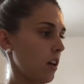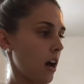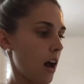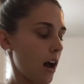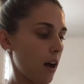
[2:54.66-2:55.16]

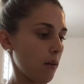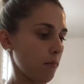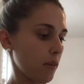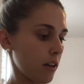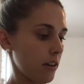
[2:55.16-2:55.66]

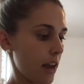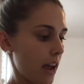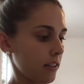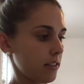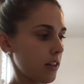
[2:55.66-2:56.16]

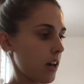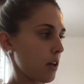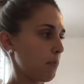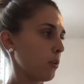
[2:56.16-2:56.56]
Next, I